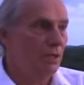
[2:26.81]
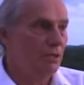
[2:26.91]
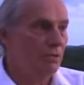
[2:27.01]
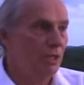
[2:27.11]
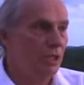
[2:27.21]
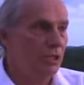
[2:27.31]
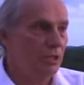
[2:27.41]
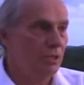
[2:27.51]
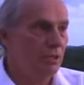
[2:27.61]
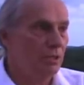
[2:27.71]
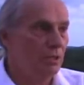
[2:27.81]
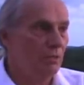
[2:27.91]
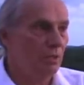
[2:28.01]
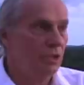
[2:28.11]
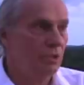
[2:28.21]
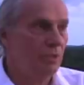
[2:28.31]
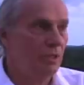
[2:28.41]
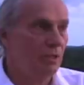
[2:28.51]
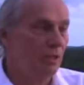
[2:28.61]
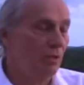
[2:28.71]
creation, which has been
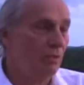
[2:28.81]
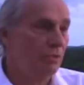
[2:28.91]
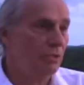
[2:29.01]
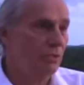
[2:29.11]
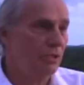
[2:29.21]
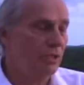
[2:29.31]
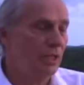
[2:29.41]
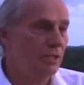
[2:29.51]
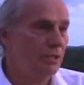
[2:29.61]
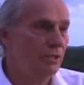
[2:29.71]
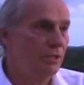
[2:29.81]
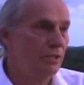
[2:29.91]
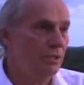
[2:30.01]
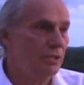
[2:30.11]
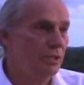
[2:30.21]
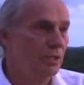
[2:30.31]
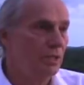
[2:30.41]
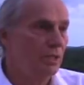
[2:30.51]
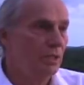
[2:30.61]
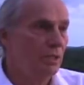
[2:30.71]
a little over 200,000 years,
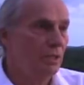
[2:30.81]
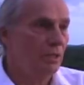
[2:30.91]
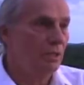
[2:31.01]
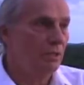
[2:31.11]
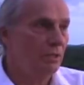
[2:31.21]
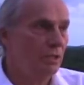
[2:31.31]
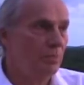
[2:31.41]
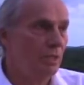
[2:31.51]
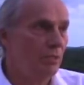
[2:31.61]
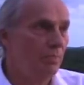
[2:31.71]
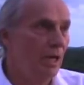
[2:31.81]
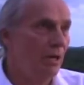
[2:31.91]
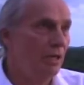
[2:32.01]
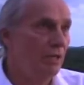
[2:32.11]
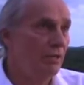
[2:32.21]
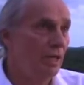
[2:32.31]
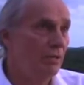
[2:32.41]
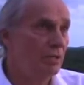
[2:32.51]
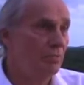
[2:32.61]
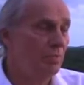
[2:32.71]
there's been about
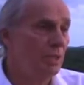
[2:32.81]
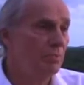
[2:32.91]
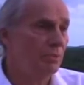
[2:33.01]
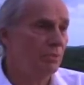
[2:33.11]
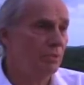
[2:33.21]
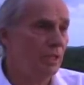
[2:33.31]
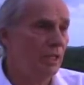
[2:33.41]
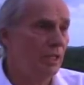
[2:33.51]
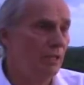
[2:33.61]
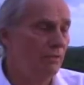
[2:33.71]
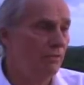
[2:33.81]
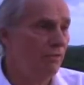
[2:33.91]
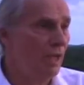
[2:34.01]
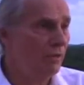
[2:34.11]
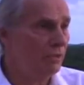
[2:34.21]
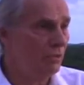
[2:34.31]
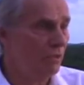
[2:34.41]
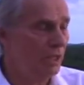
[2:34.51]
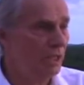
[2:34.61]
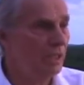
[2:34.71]
8,000 people that have found their
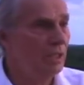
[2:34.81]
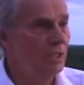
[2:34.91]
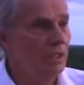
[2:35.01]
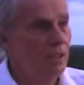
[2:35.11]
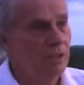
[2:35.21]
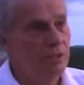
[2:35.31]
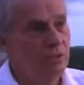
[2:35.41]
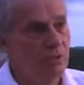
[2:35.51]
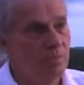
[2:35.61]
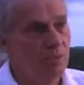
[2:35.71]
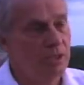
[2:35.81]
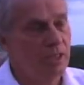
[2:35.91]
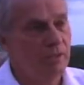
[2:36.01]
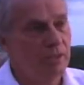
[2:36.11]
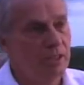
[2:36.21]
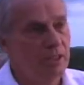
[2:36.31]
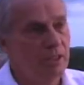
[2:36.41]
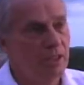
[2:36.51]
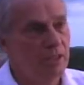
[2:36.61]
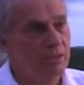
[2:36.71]
way into immortality,
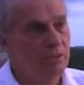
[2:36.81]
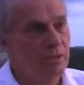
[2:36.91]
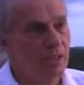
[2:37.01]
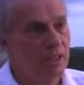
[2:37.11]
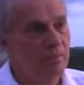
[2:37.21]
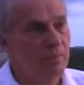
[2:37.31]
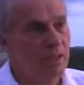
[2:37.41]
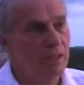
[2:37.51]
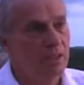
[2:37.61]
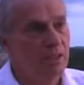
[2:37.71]
into enlightenment.